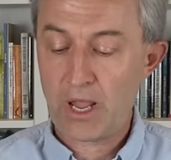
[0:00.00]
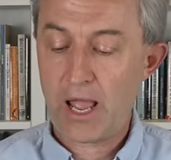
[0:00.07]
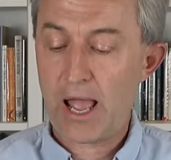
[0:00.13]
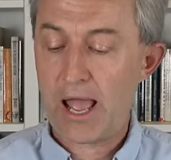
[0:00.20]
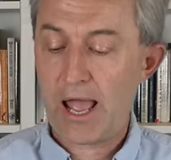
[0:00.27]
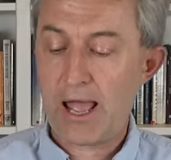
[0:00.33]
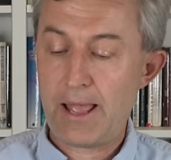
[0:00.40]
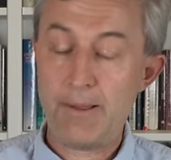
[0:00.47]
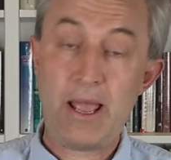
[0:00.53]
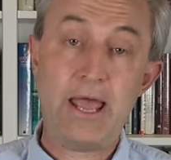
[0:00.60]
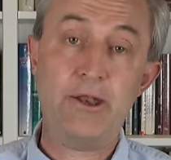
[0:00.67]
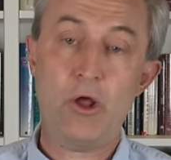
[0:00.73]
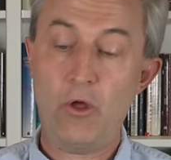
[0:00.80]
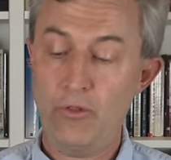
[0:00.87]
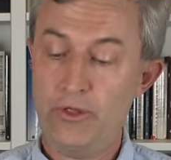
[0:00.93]

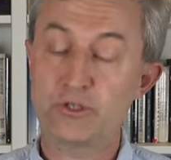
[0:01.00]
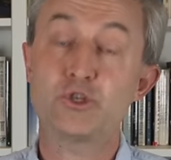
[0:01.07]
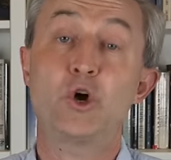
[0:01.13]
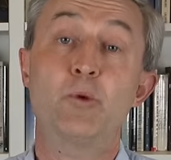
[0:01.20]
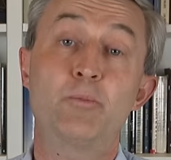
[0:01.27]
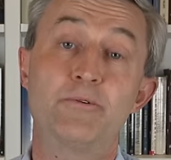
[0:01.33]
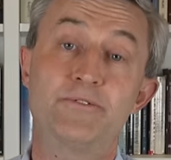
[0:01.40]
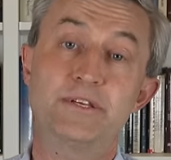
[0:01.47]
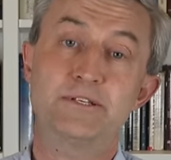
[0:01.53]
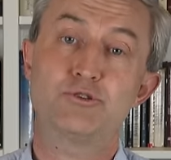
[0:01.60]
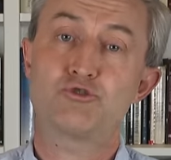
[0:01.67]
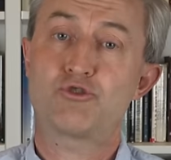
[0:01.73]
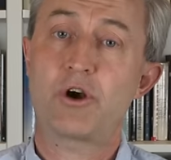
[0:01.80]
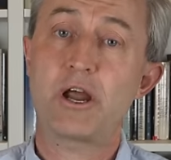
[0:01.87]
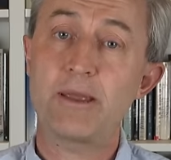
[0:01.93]
and on the top of this
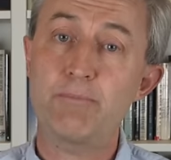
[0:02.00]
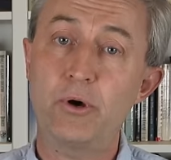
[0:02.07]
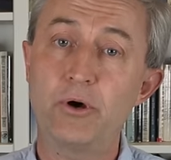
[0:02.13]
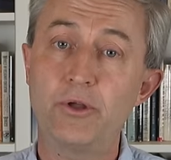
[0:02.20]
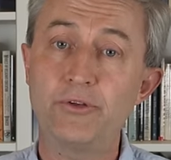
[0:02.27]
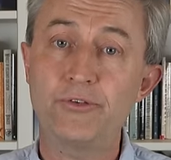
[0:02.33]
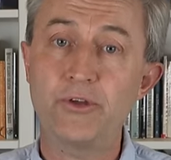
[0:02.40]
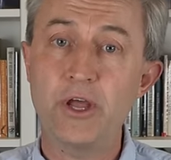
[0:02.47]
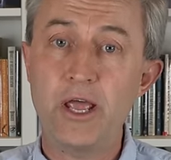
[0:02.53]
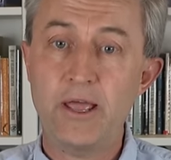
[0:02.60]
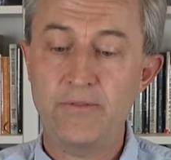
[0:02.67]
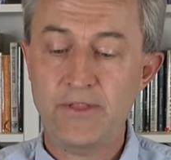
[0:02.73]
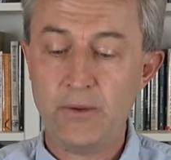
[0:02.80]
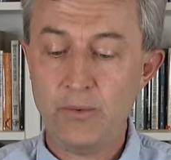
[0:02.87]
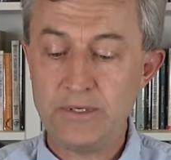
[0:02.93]
tripod,
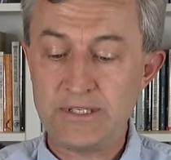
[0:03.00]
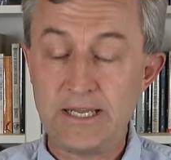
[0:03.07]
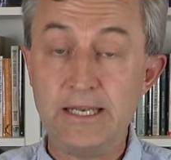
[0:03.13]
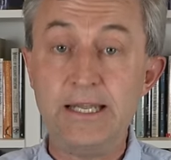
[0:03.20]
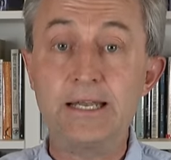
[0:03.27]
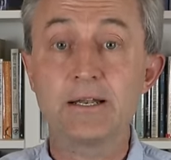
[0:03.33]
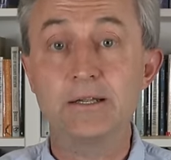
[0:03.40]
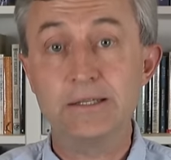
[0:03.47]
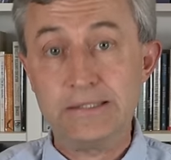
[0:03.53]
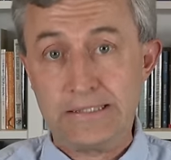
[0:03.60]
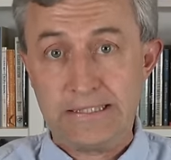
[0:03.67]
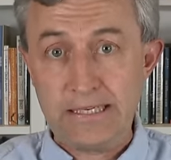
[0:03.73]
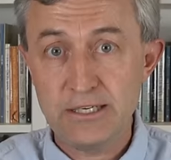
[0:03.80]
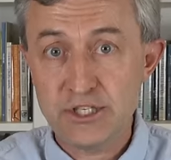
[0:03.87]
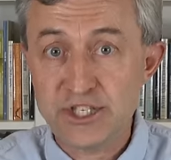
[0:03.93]
there was a little
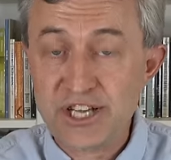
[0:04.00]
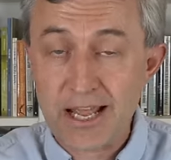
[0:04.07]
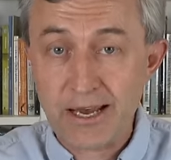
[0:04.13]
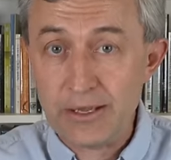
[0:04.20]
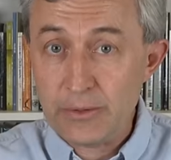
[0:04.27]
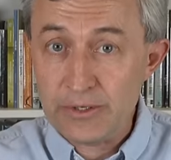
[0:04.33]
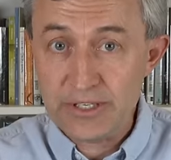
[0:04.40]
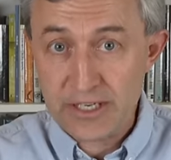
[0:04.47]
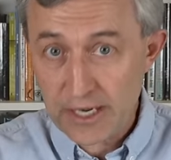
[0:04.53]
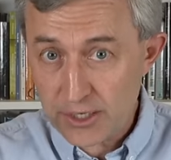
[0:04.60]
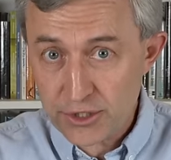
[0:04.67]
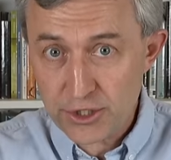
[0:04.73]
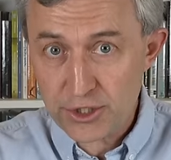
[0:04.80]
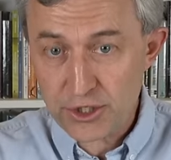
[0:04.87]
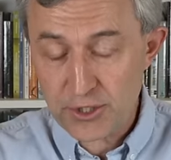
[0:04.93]
shallow
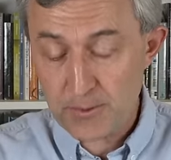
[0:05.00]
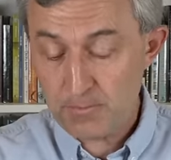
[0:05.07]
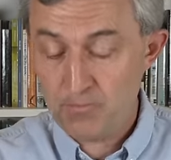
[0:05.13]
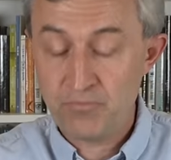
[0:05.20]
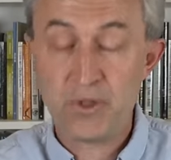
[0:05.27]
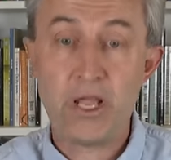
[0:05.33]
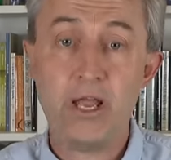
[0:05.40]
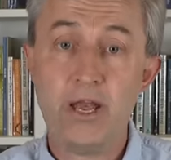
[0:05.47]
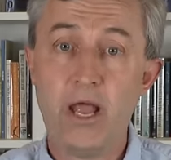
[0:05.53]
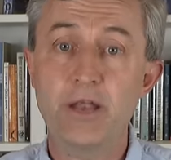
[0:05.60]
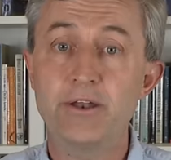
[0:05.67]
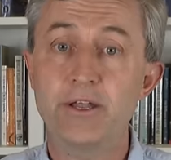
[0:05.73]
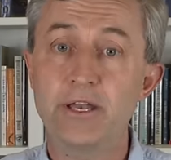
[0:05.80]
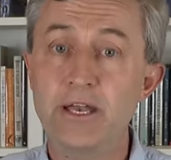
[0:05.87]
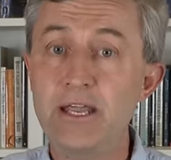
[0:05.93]
dish, and
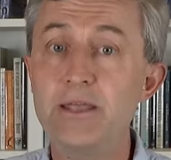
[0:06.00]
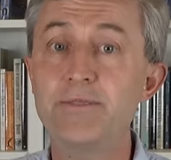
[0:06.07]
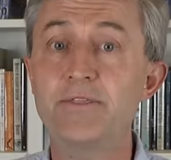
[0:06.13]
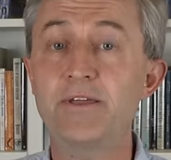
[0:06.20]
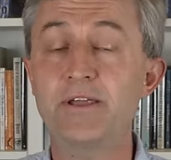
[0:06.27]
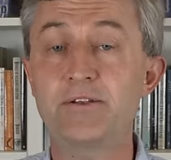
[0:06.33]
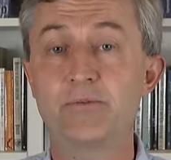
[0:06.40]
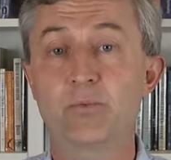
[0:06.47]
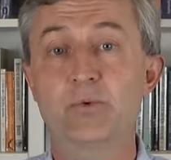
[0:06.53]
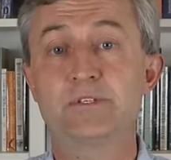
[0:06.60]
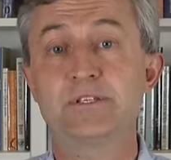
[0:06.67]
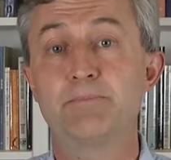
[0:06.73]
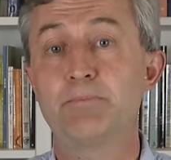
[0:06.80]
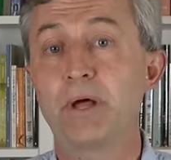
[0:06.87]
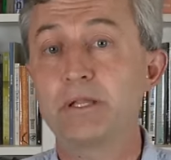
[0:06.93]
underneath it
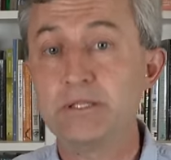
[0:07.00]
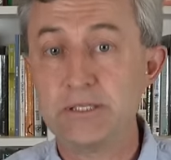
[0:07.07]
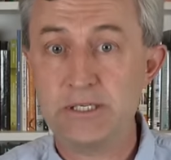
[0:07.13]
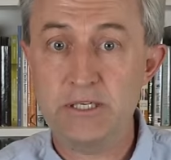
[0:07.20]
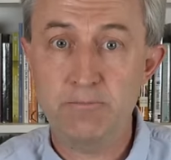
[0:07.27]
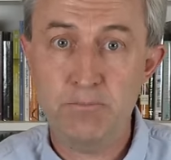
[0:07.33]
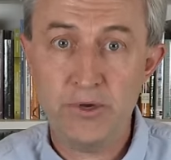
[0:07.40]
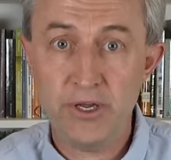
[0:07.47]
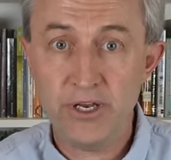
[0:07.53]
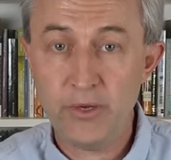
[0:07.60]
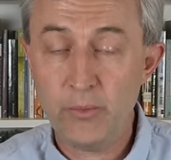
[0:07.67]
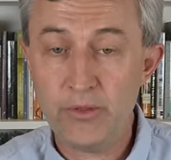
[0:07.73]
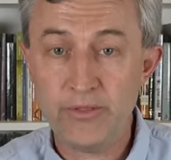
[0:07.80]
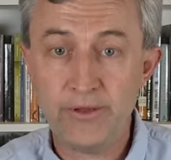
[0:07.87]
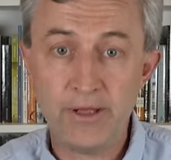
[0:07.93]
was a Bunsen burner
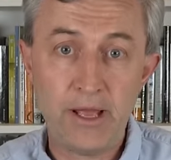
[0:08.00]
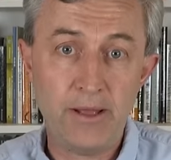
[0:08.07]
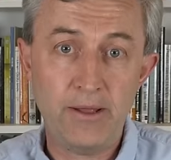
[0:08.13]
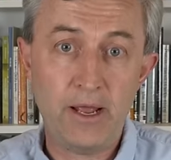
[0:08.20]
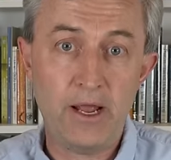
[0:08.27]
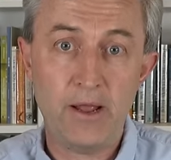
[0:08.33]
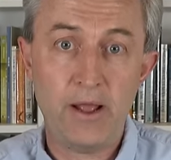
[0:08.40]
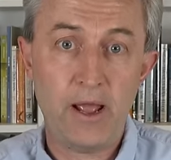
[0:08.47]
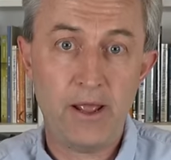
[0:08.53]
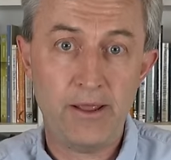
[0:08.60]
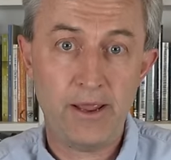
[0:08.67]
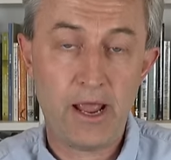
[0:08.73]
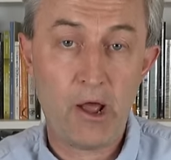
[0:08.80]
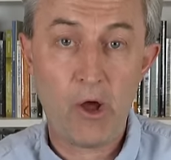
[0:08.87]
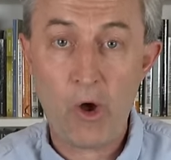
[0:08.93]
with a
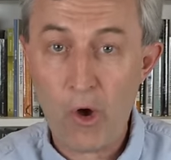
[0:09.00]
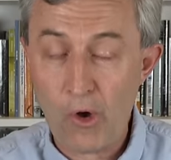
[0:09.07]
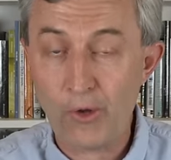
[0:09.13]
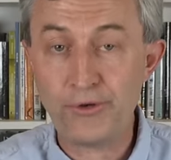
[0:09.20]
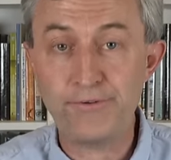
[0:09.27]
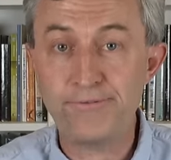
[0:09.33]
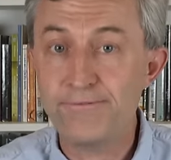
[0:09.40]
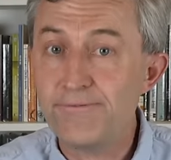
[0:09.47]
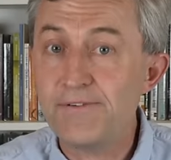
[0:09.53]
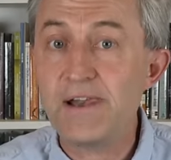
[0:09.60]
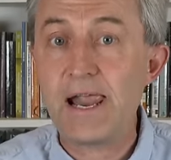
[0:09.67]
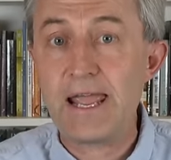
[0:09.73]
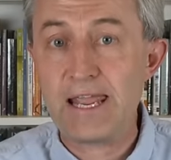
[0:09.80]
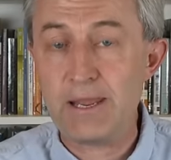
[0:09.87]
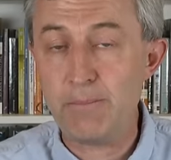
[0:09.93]
hot
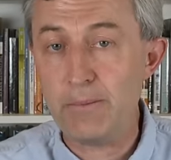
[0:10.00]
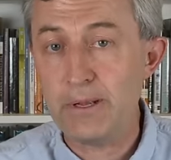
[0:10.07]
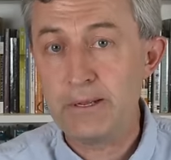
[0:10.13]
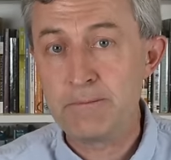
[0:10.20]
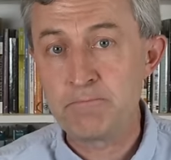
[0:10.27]
flame.